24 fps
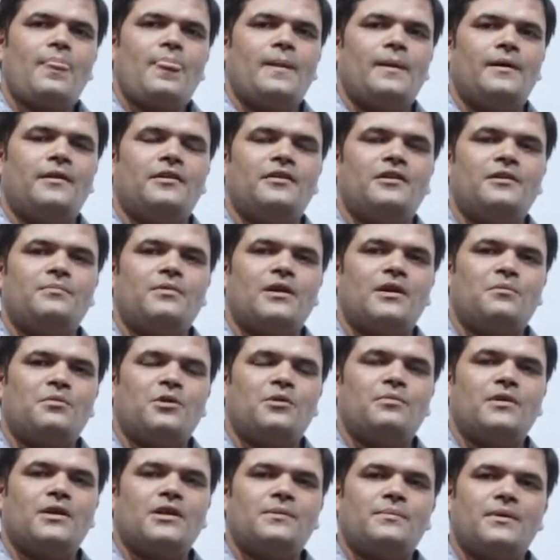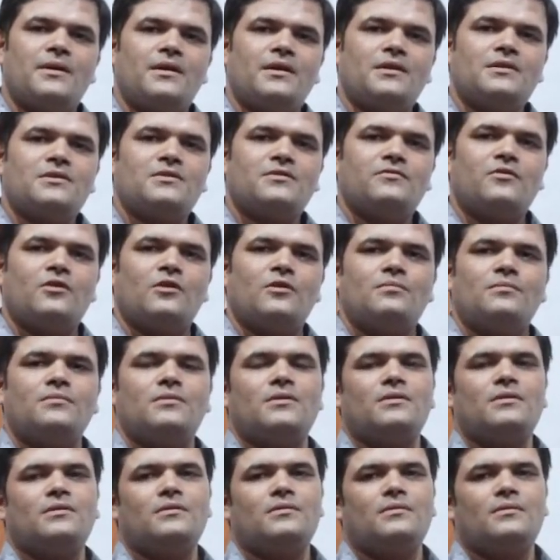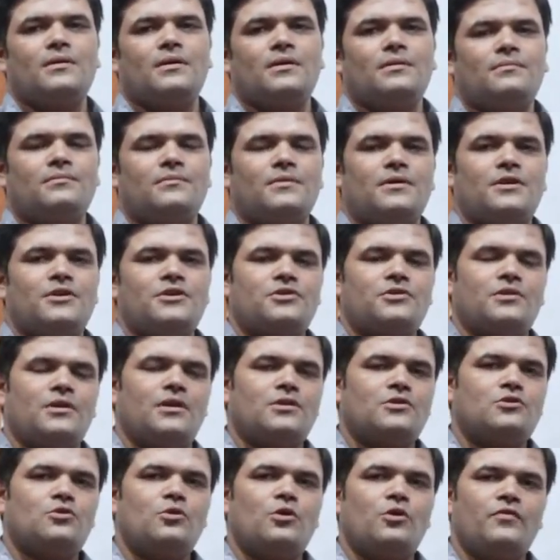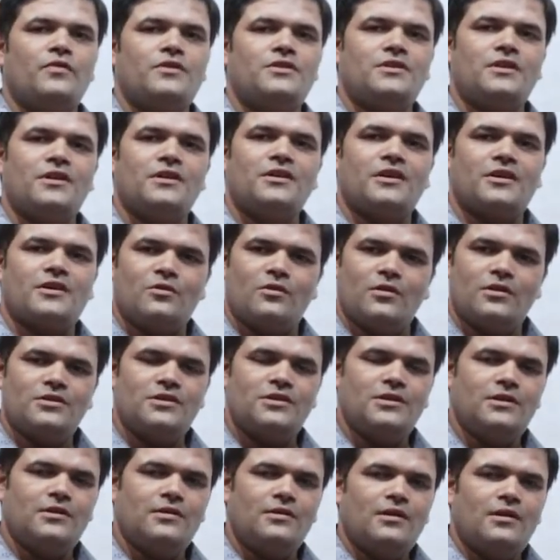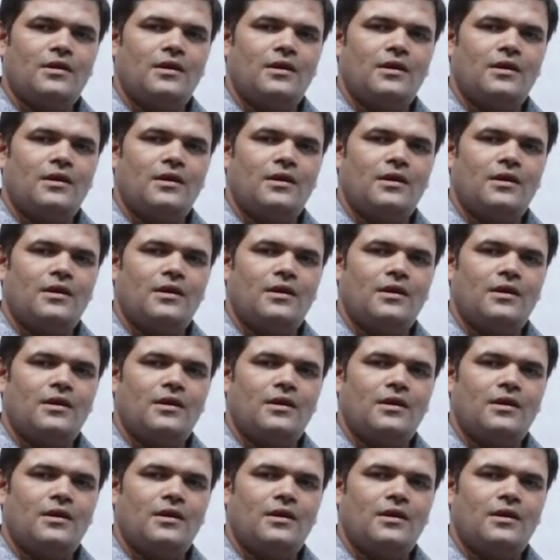in the Department of Mathematics from School of Engineering Technology.